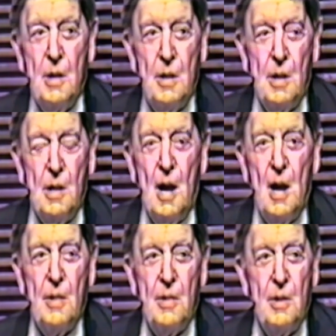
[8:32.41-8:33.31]
and the
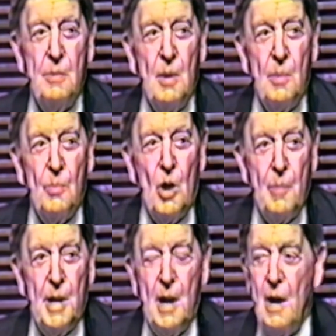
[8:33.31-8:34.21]
car that brought
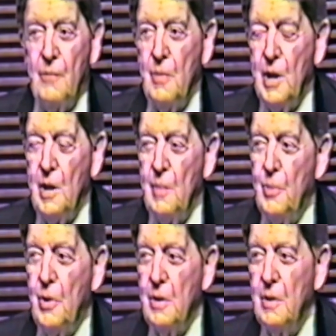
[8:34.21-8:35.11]
me down from the
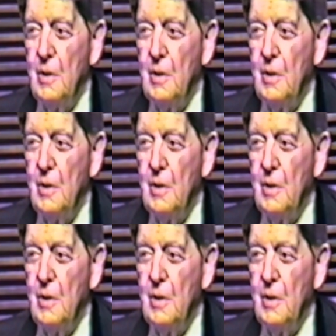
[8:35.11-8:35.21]
airport